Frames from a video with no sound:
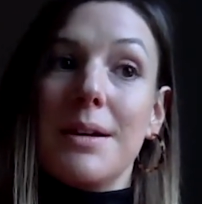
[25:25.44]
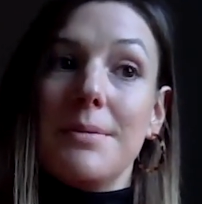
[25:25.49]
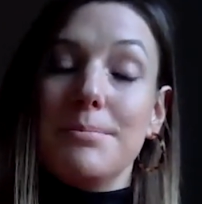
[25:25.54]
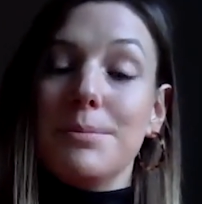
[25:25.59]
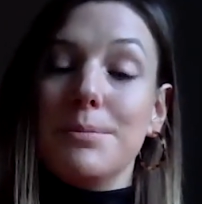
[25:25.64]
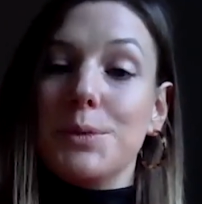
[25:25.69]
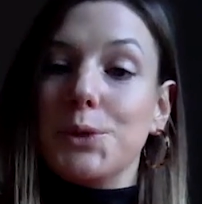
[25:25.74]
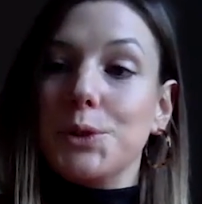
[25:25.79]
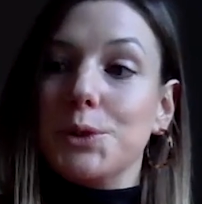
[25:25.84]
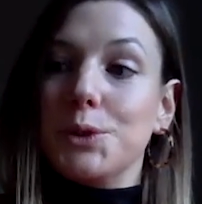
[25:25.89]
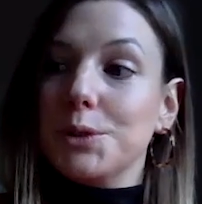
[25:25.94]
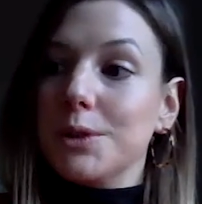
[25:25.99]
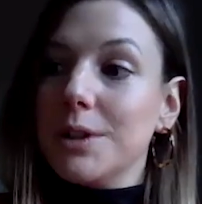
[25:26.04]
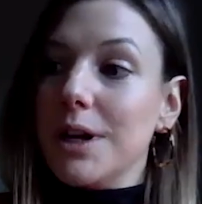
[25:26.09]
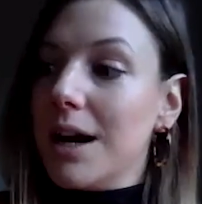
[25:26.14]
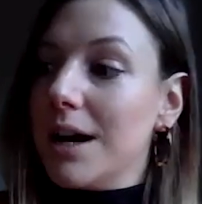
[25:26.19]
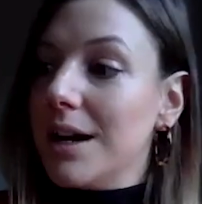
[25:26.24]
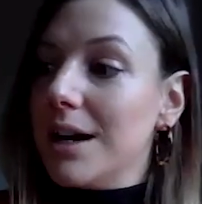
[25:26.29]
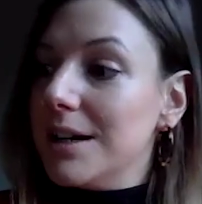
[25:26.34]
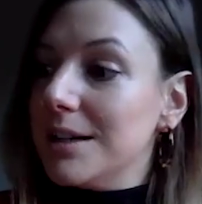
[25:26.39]
more
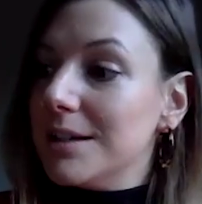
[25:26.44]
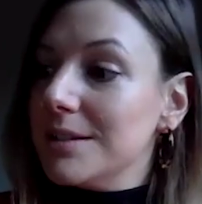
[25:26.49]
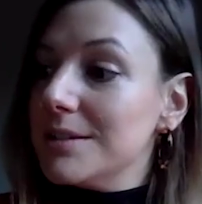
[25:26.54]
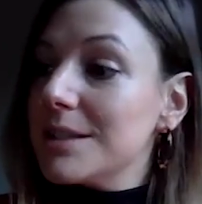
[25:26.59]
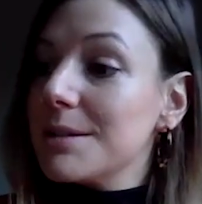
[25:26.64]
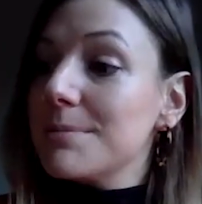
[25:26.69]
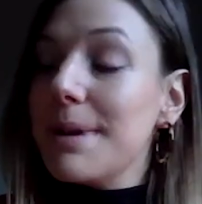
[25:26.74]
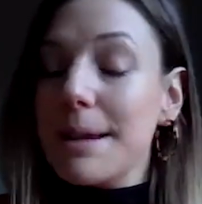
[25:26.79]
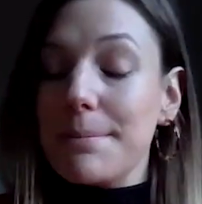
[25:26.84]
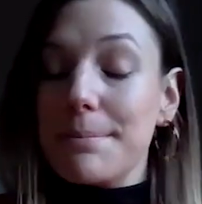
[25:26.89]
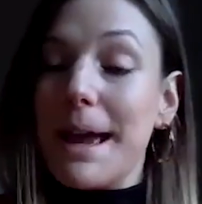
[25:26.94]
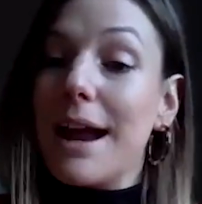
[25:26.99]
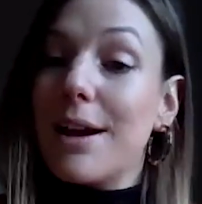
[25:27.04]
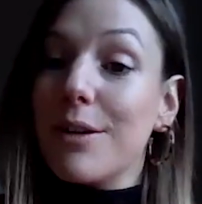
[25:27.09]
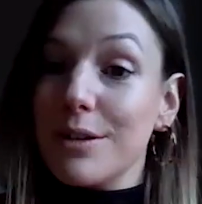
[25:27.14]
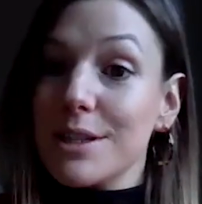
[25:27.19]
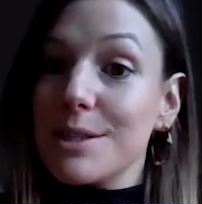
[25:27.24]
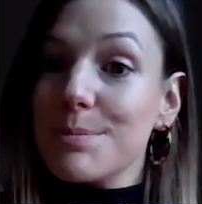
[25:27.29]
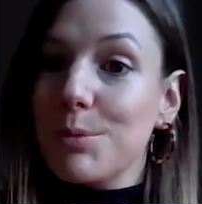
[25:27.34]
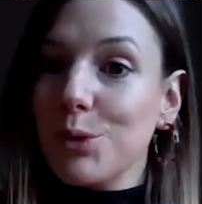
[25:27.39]
to make
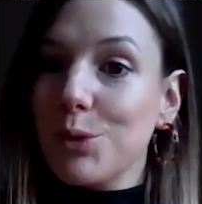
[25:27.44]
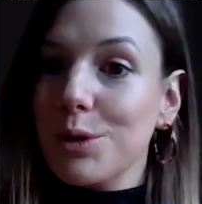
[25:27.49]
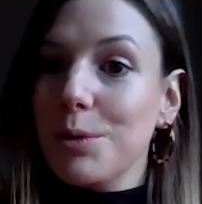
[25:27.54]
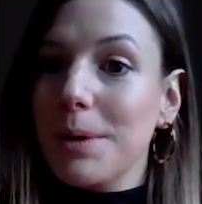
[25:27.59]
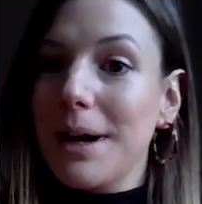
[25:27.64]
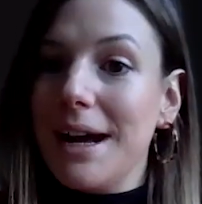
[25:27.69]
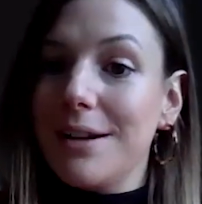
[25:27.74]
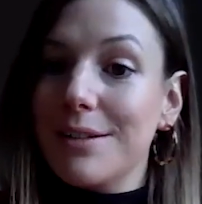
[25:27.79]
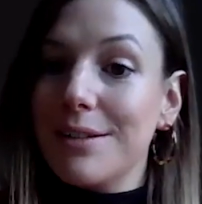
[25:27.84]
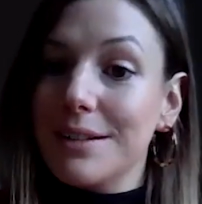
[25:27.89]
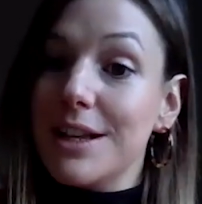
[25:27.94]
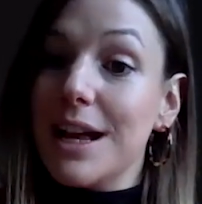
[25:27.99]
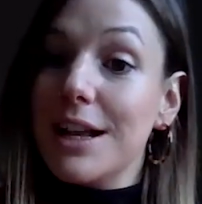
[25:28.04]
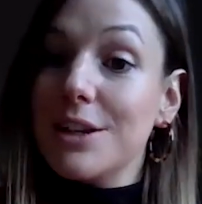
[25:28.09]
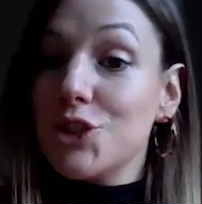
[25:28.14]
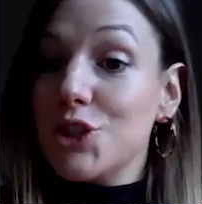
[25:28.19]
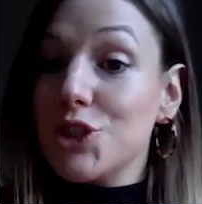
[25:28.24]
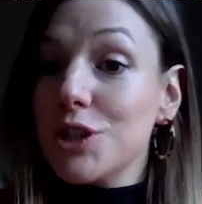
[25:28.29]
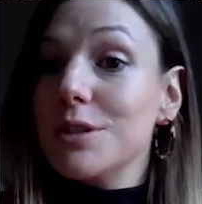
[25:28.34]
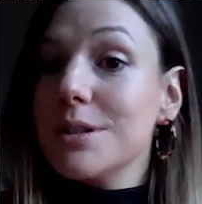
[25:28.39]
parents more aware
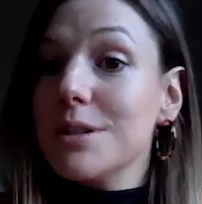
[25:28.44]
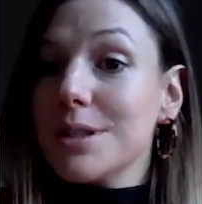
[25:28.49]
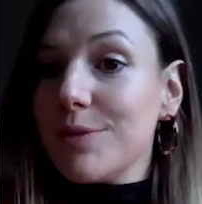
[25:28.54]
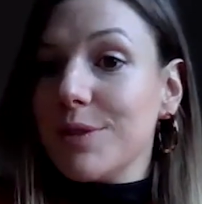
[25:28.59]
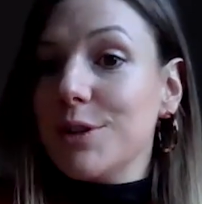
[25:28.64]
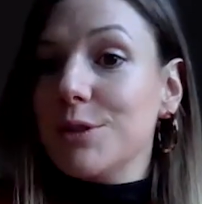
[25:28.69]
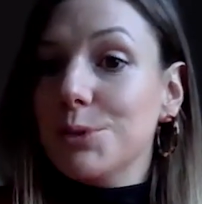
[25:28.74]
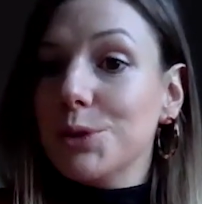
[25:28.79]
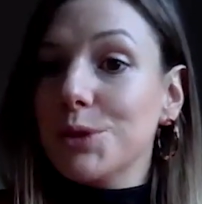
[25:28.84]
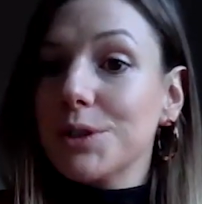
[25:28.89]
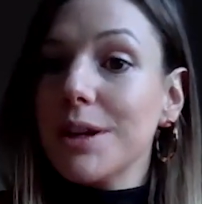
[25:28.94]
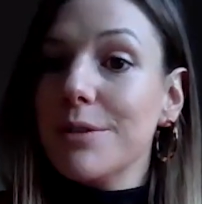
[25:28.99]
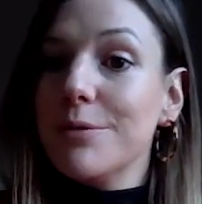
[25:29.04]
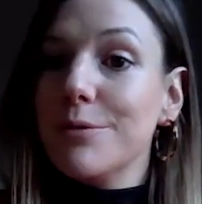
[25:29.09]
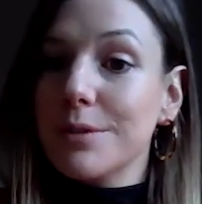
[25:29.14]
and students feel more